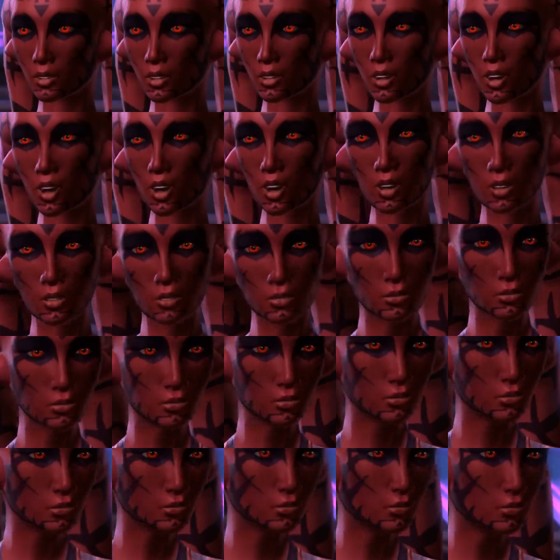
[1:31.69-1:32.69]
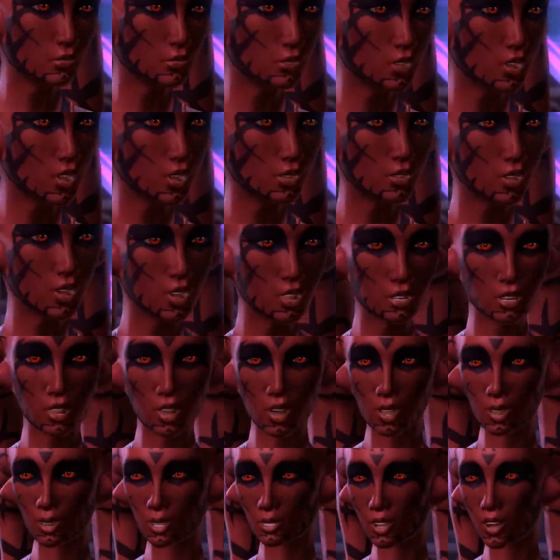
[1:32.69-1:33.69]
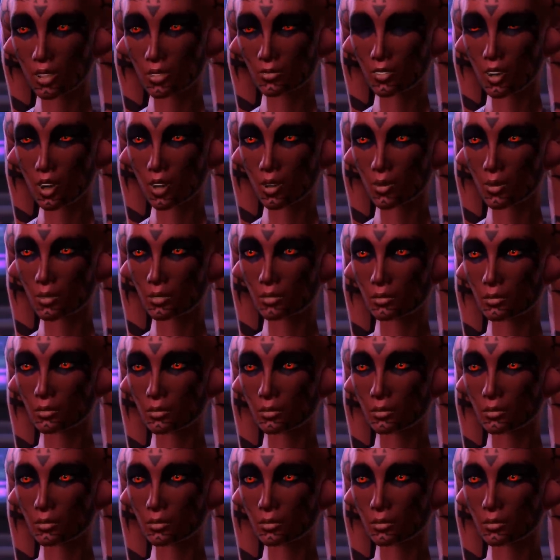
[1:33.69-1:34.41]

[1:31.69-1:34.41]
Okay. I can't take this anymore.